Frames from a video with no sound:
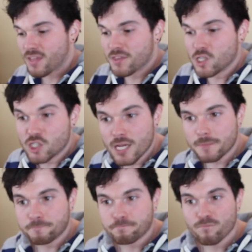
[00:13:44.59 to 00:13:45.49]
the
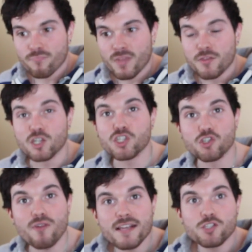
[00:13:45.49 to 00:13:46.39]
gym, the
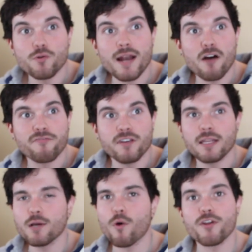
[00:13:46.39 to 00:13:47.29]
stress you are now
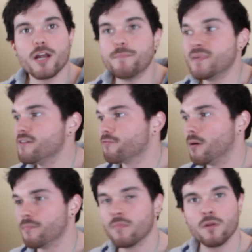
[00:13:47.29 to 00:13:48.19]
feeling, whether it be
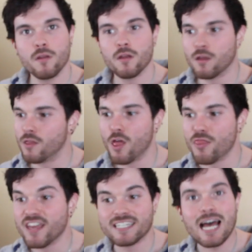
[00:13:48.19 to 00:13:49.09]
from
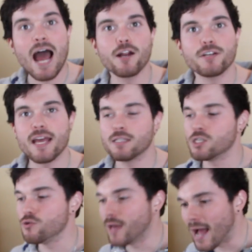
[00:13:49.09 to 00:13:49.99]
the entire day
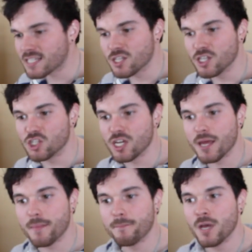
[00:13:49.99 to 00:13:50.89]
until you got to the
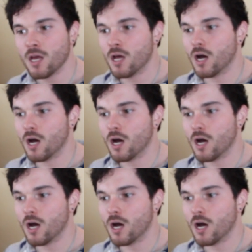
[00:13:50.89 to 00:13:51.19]
gym,